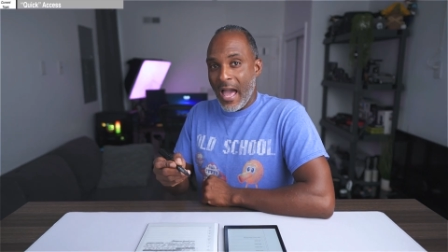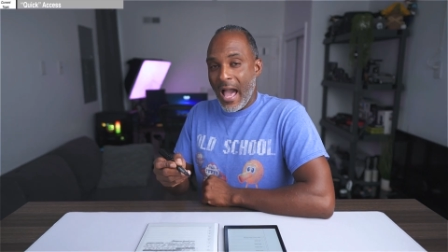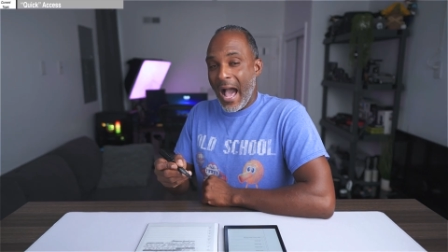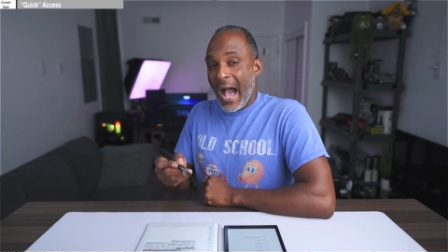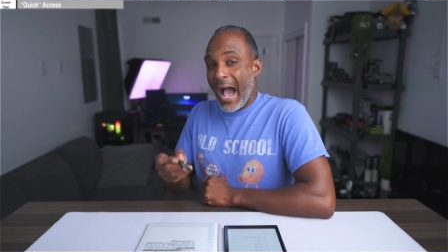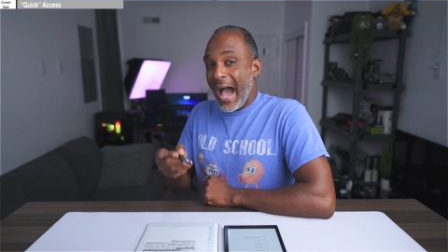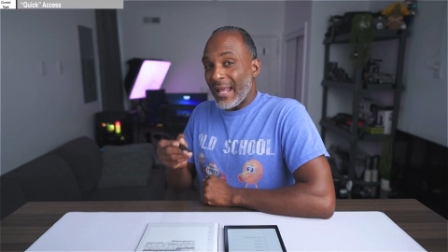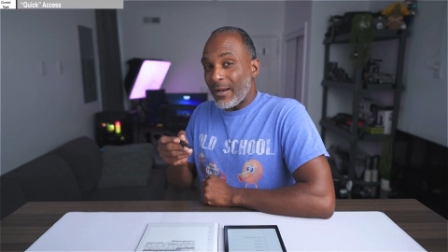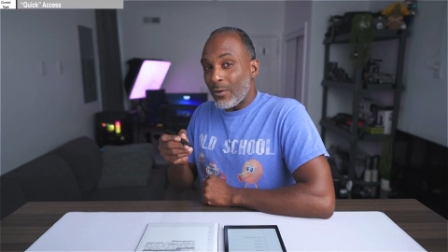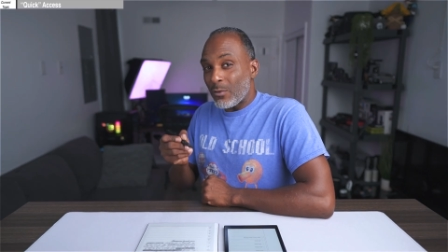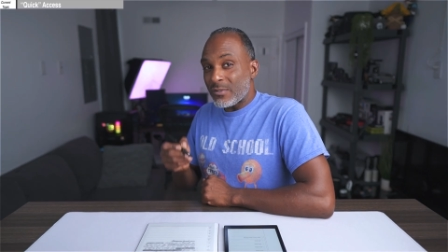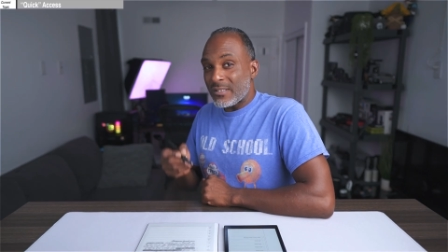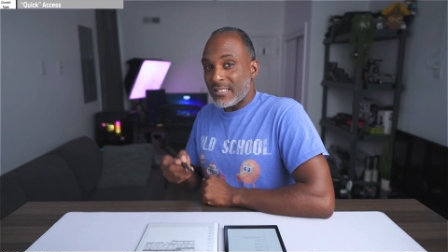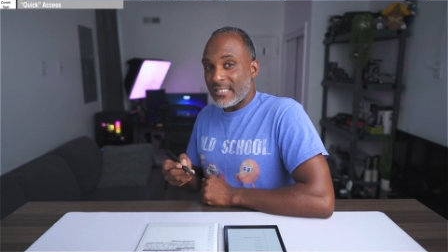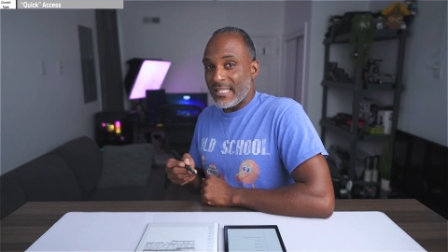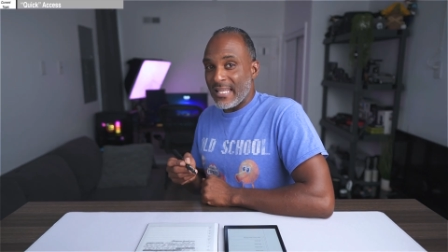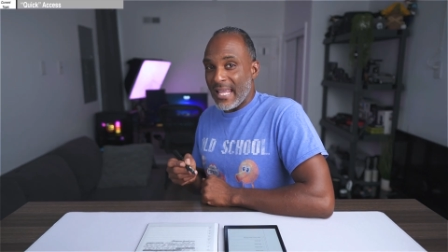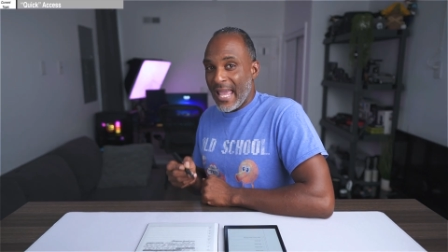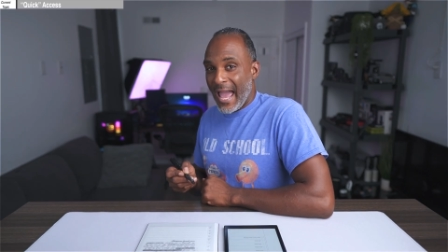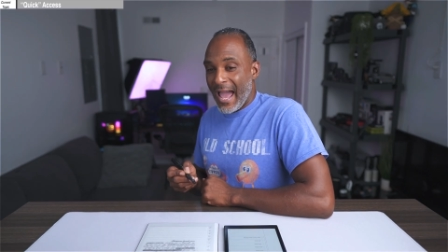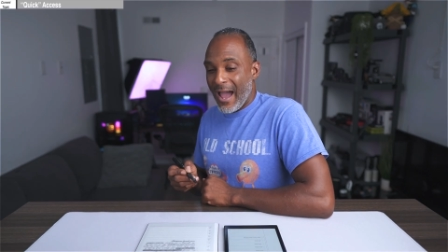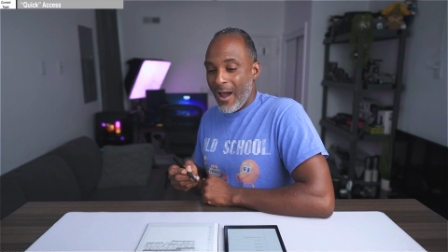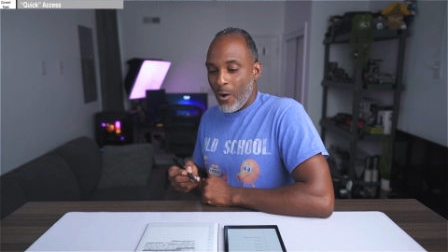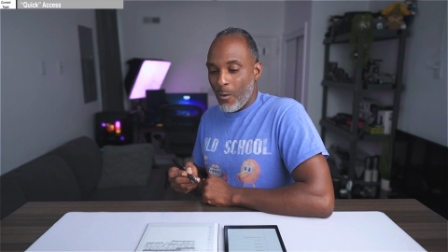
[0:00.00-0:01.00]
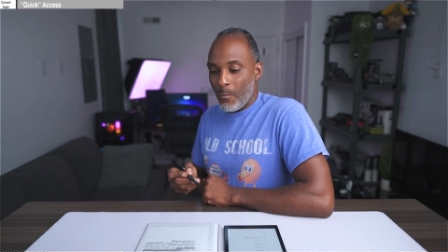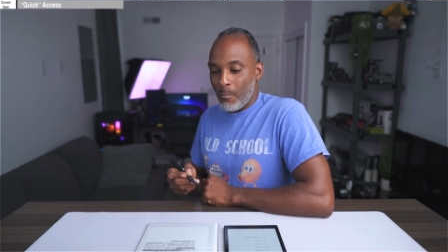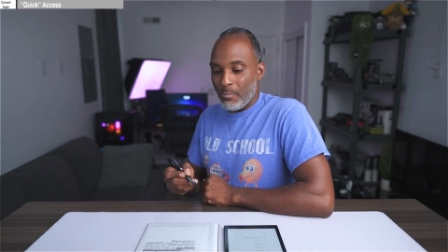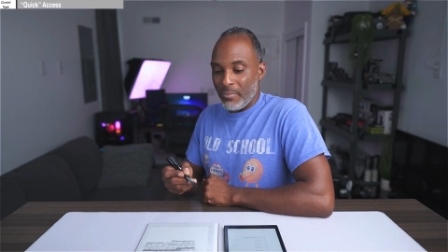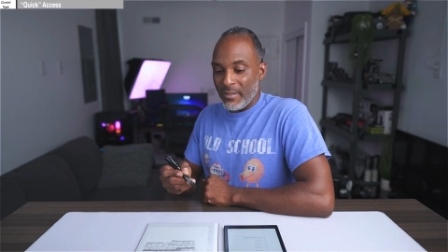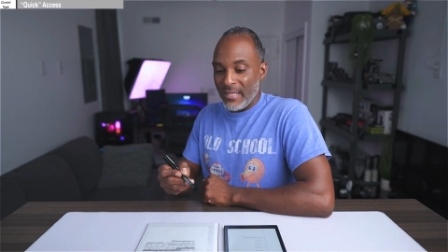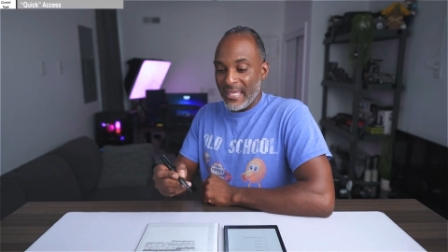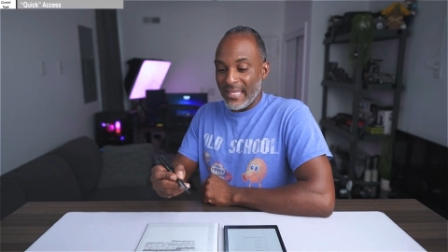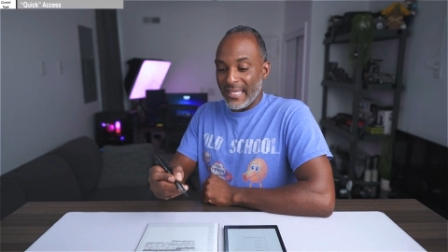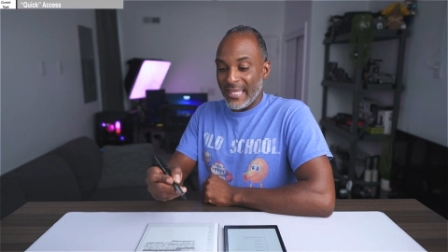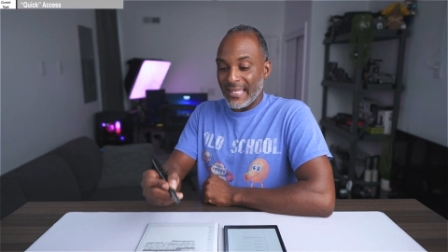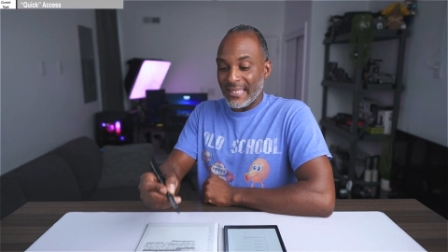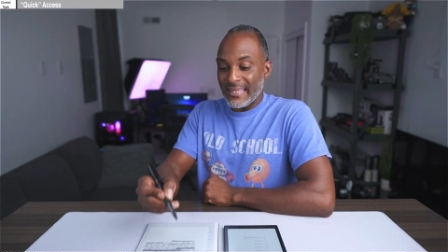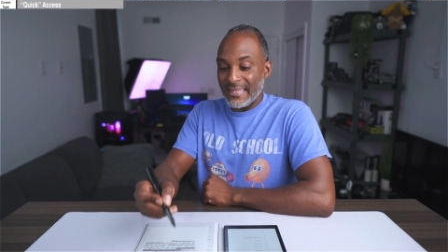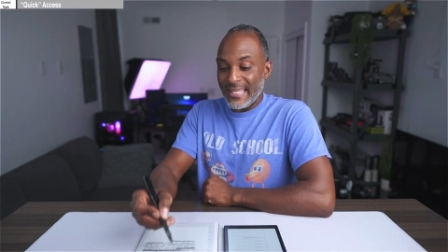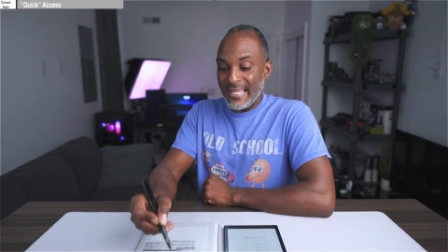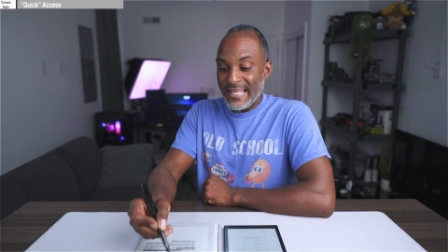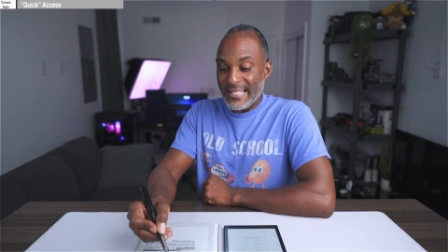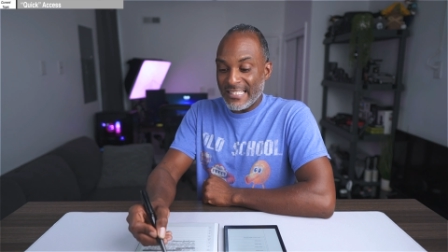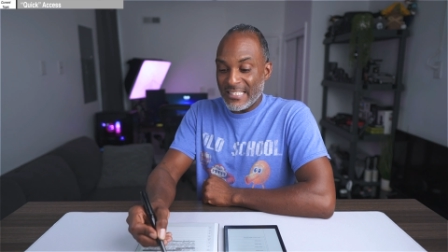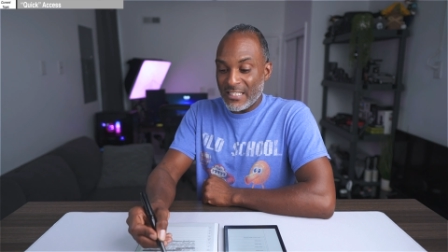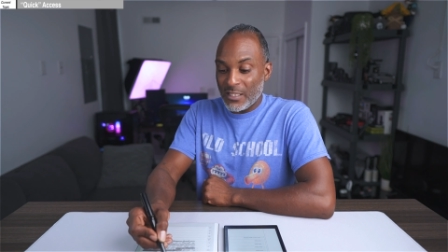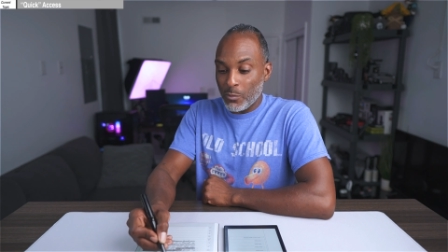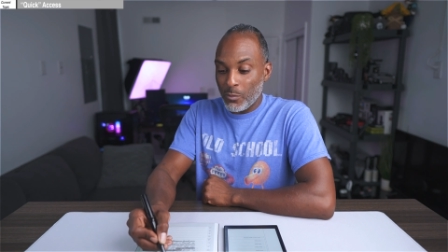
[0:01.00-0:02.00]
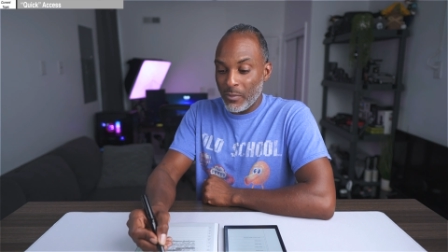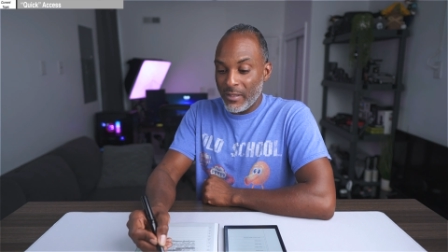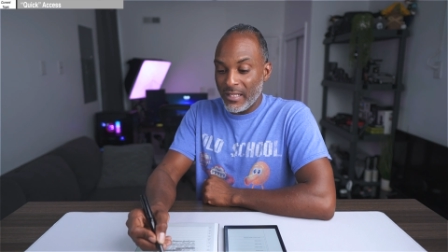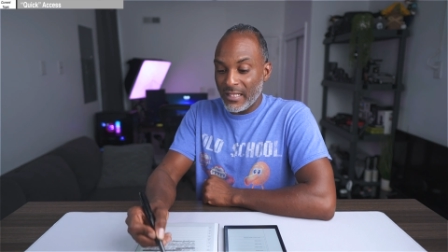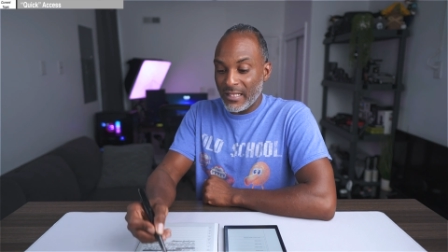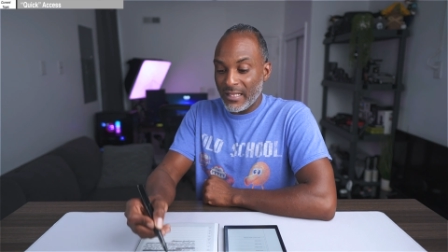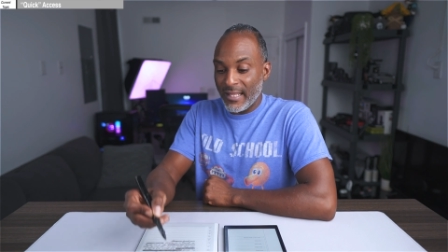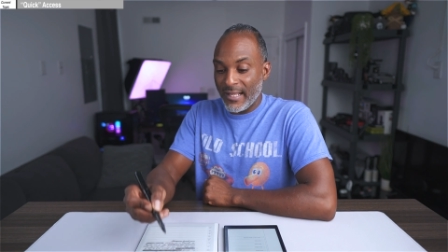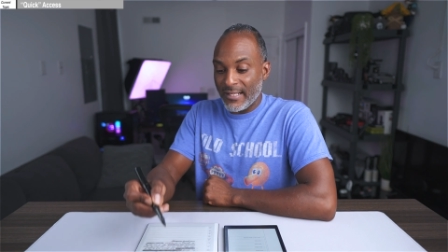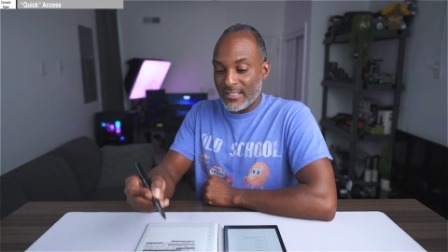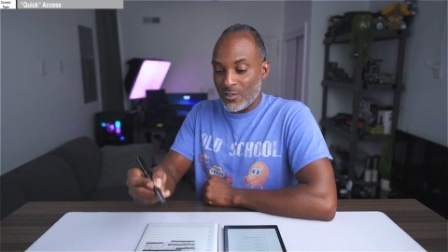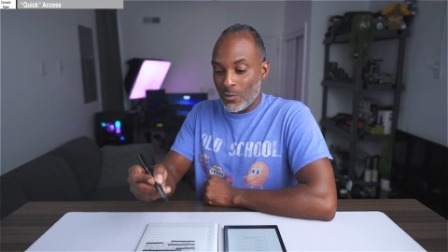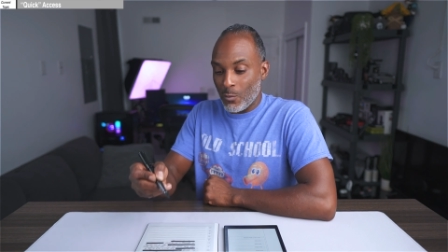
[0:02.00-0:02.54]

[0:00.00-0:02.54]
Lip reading: I don't see how being at least 3 clicks